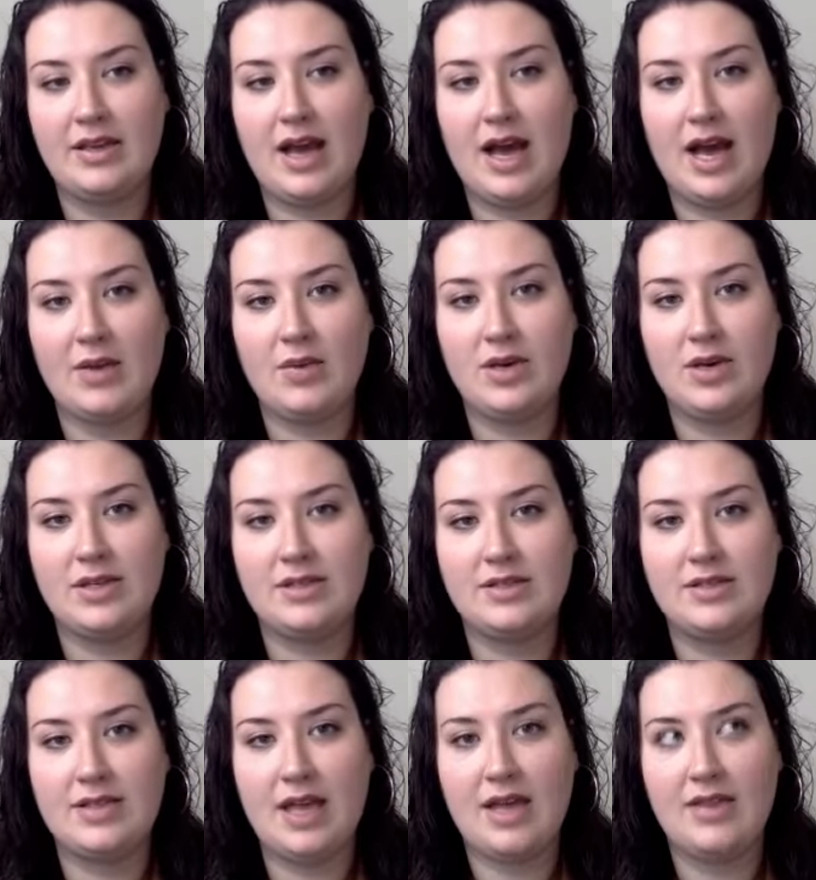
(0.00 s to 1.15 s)
I was
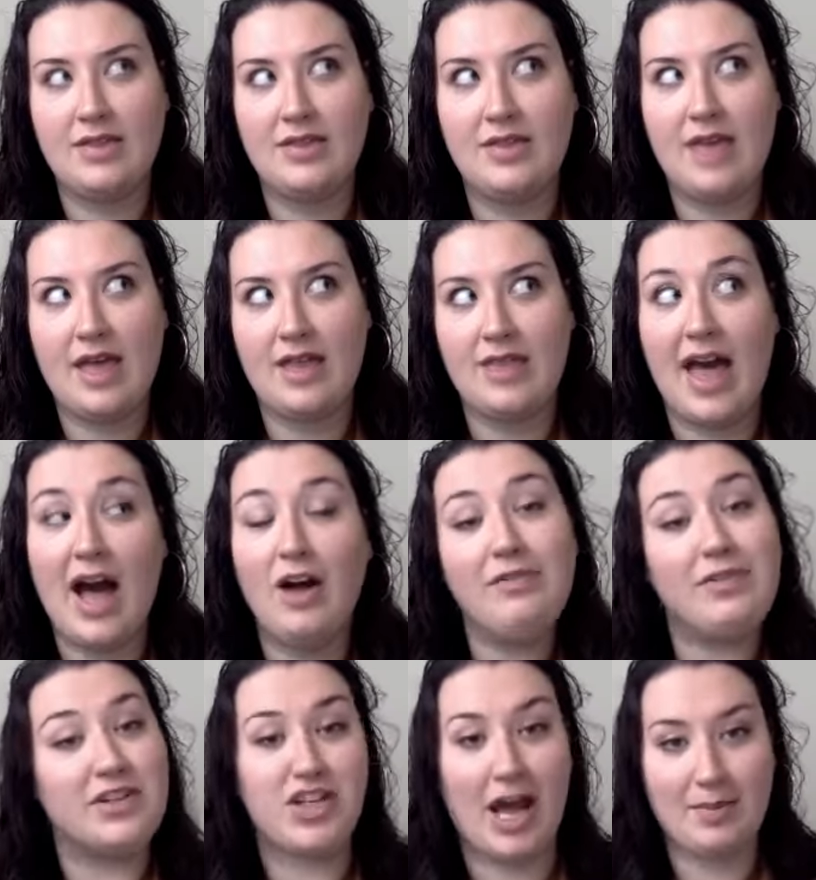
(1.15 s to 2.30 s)
in the
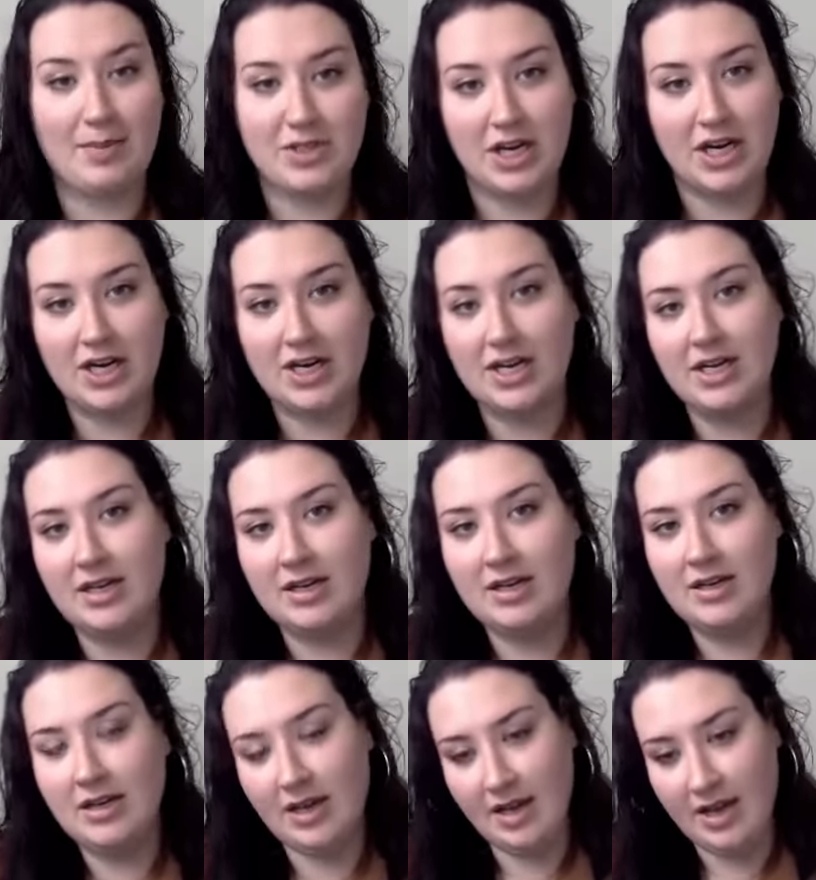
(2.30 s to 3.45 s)
Alpha chapter.
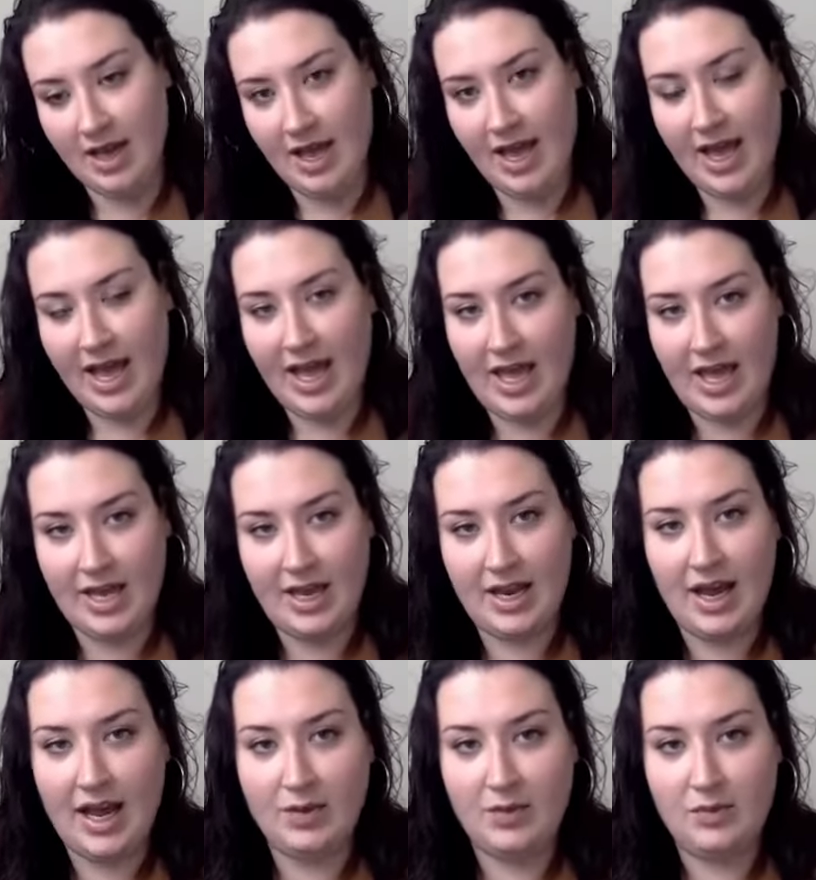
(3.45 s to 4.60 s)
And
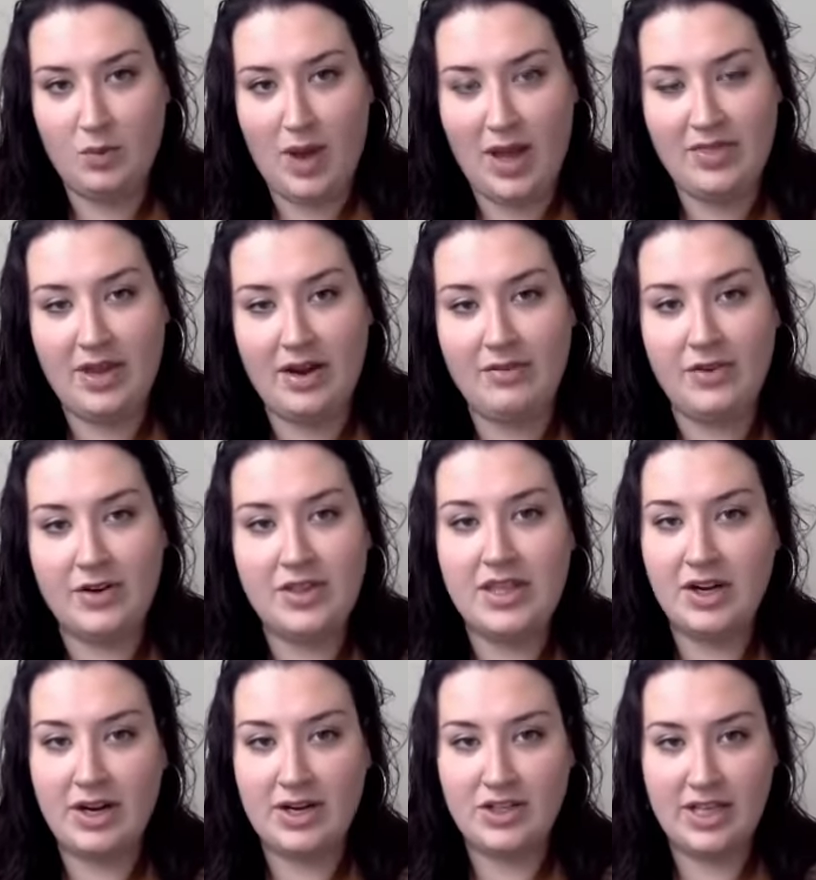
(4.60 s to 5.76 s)
I went there for
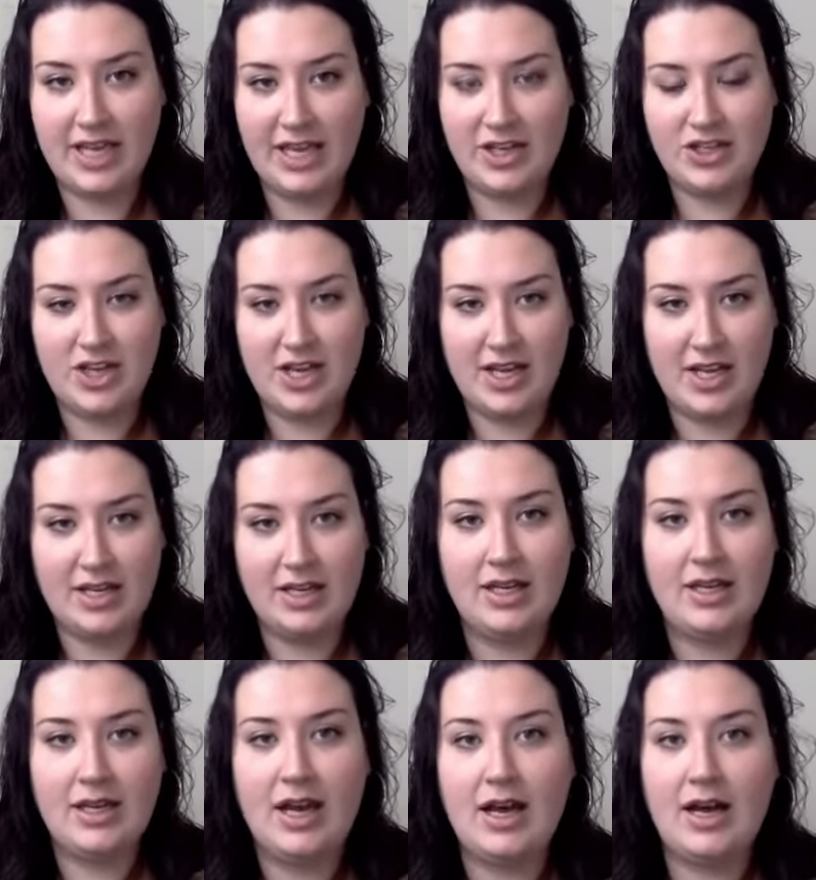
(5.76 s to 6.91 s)
theater education.
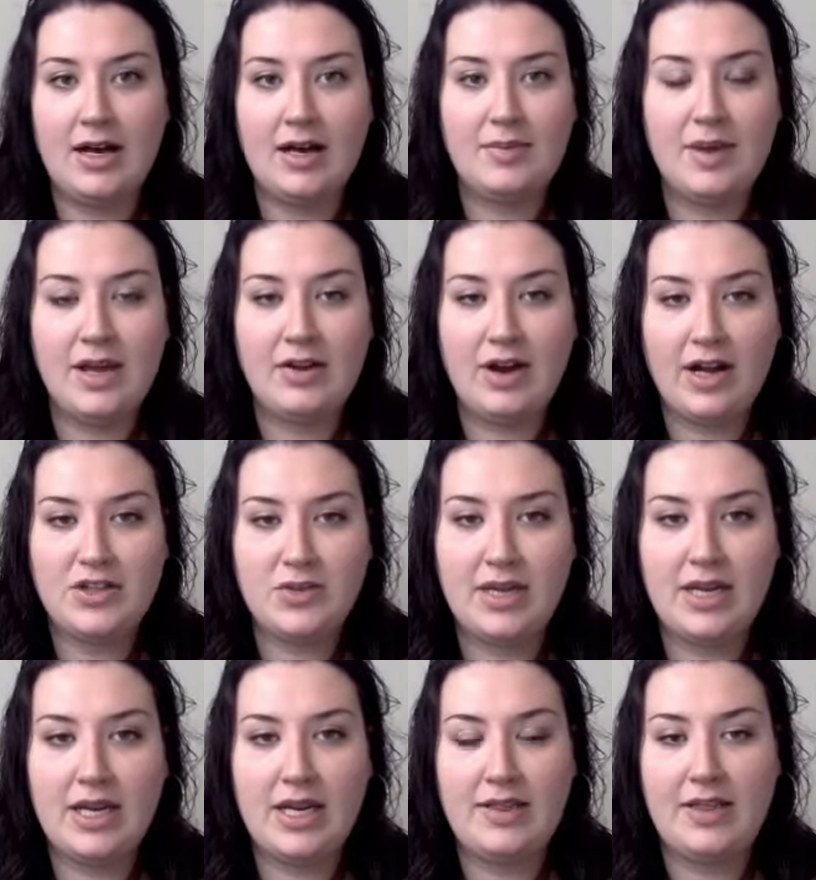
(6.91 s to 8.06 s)
I
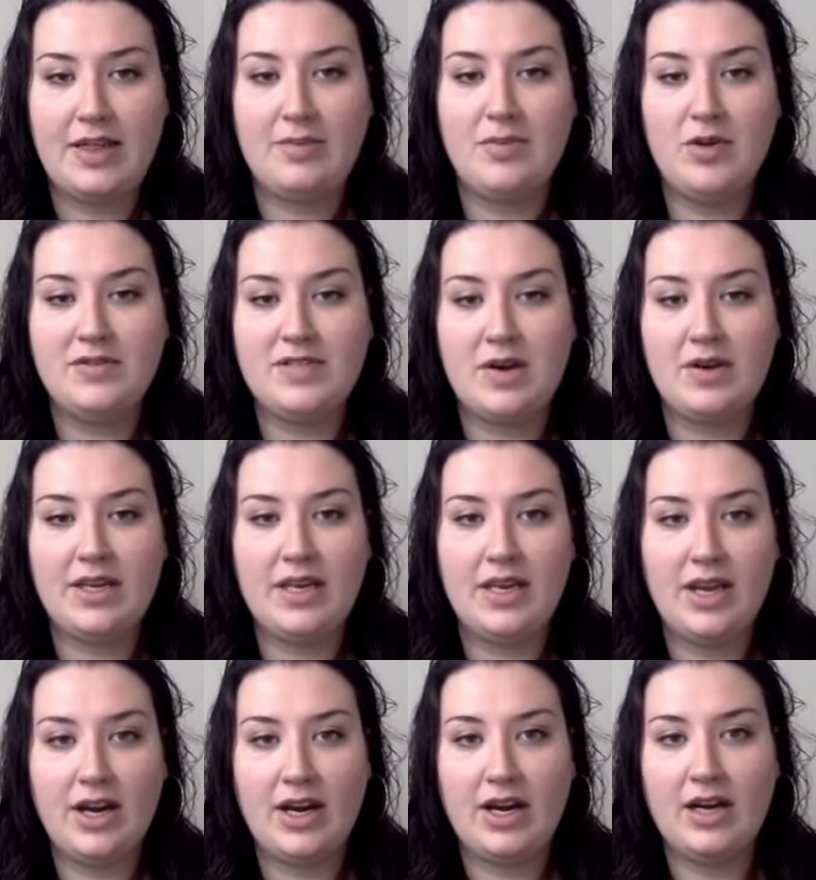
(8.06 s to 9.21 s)
graduated and then moved out
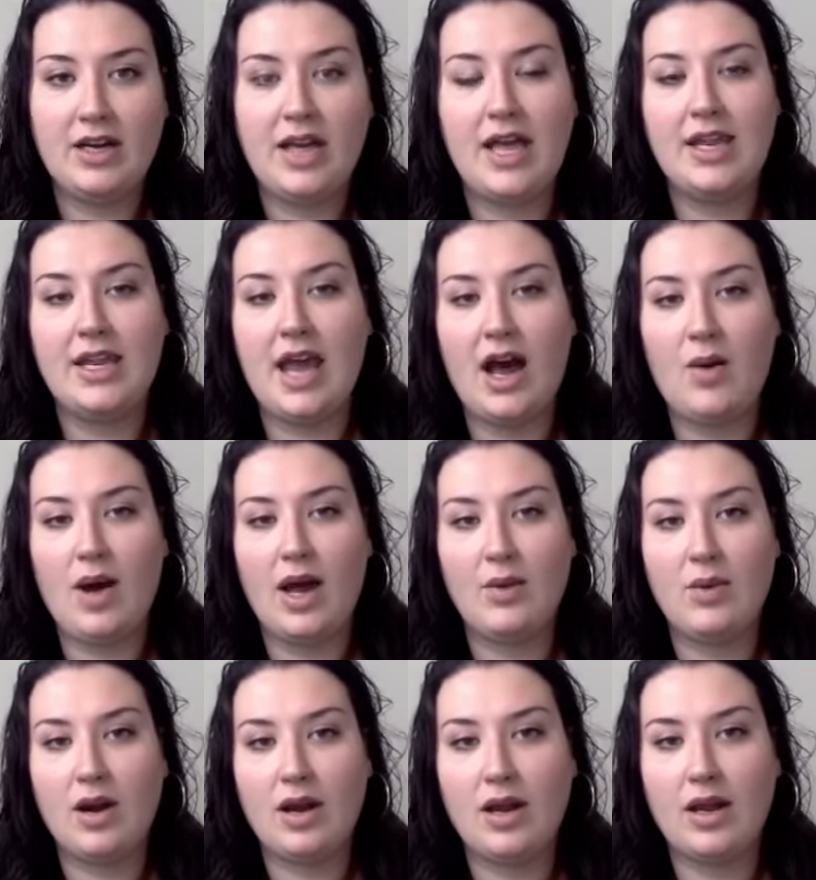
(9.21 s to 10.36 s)
here, and now I
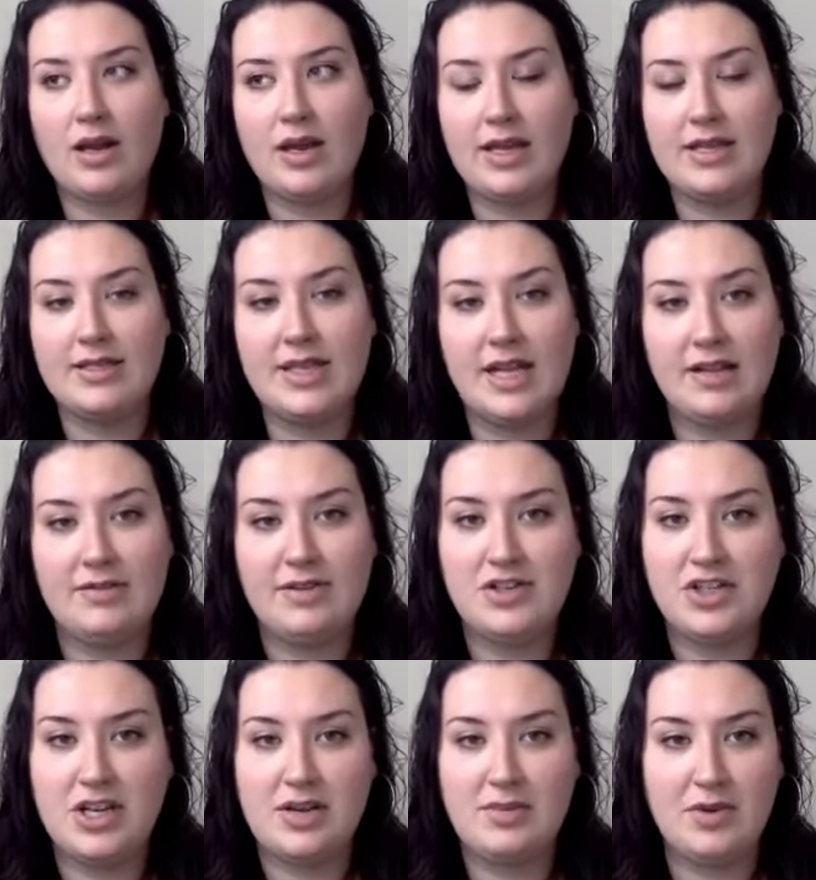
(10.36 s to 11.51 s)
work in
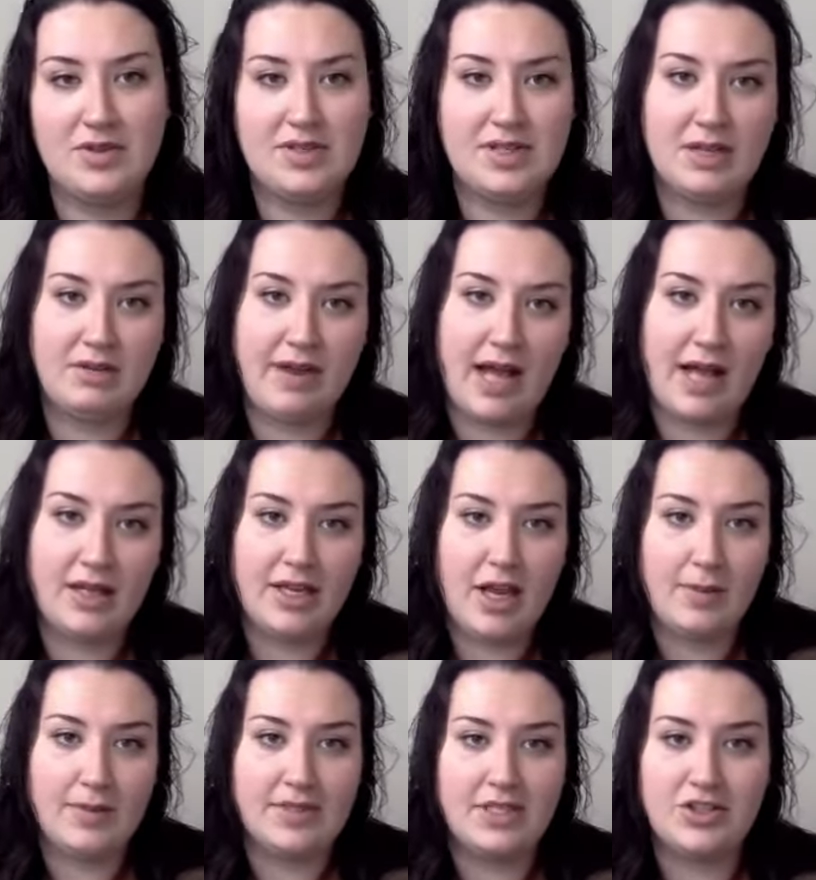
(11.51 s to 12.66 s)
television, mostly reality
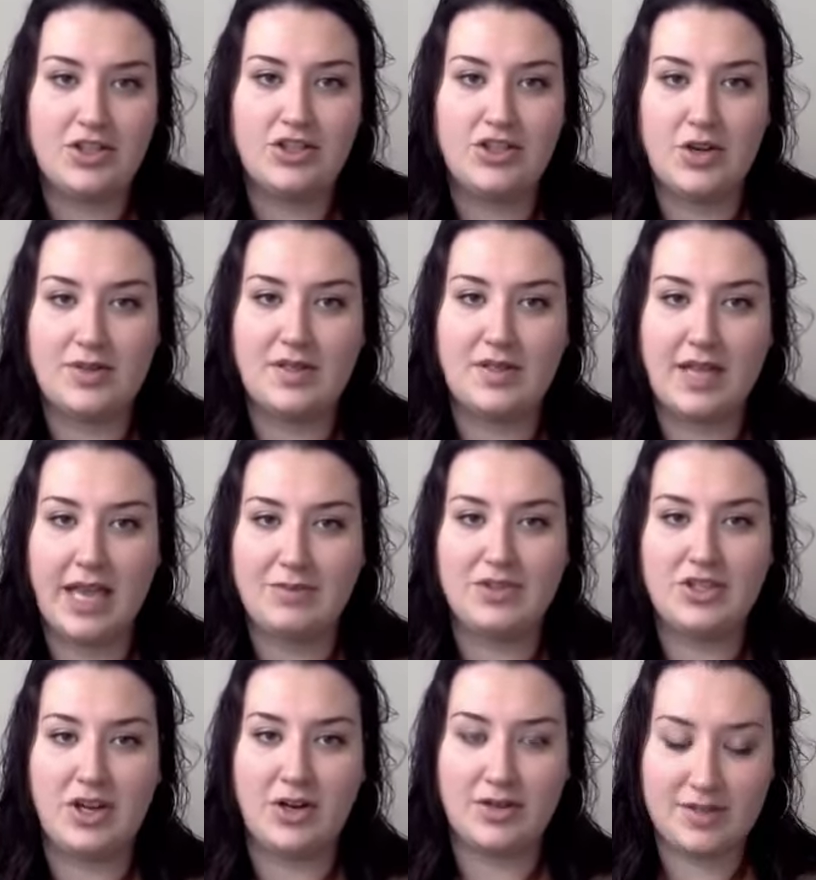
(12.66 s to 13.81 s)
competition shows and game
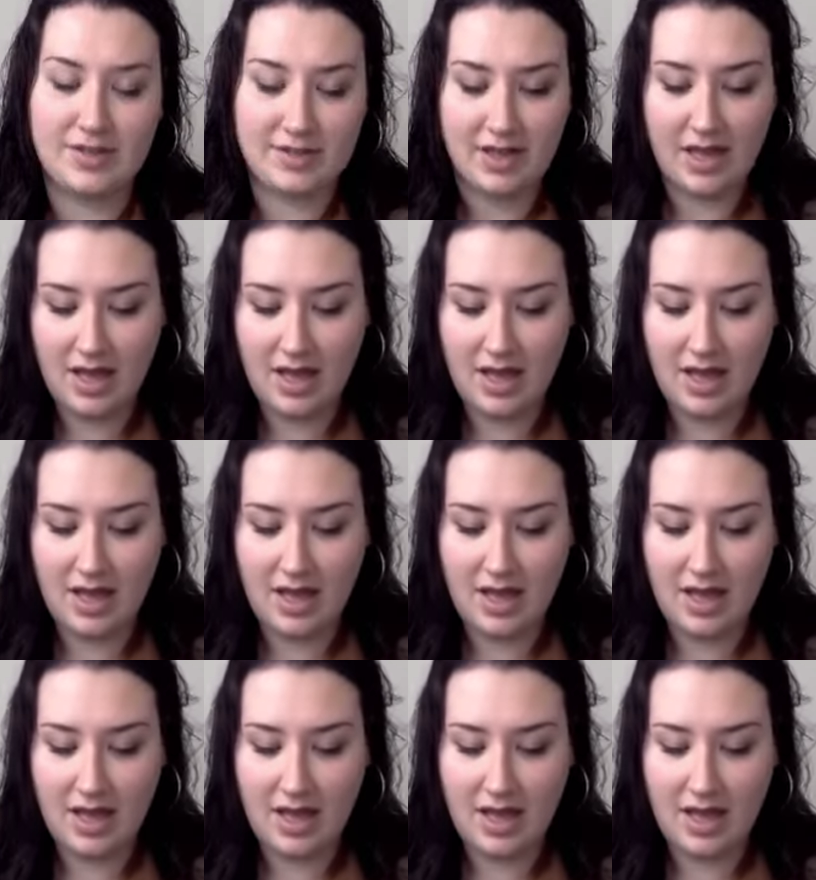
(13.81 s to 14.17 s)
shows.